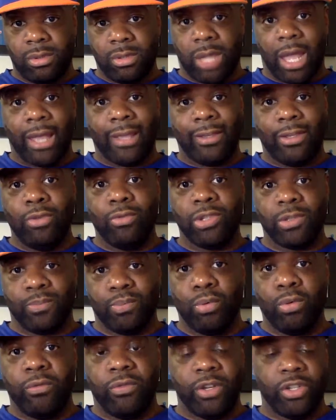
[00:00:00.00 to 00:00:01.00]
IQ has
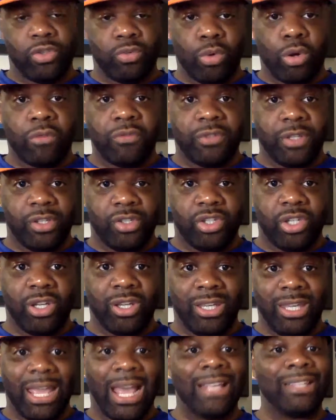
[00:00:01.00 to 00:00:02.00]
proven his worth this year.
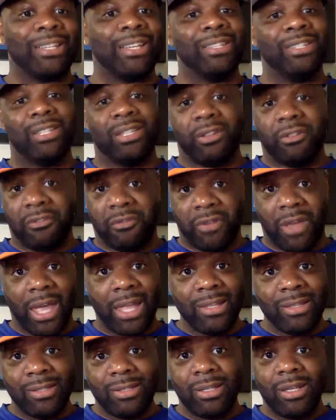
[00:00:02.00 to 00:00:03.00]
He has because he
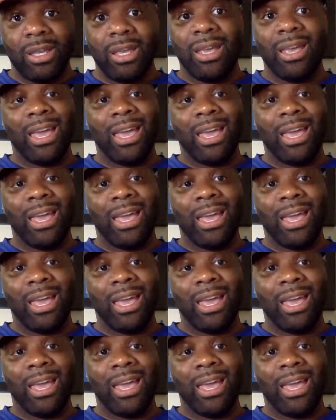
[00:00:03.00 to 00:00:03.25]
defends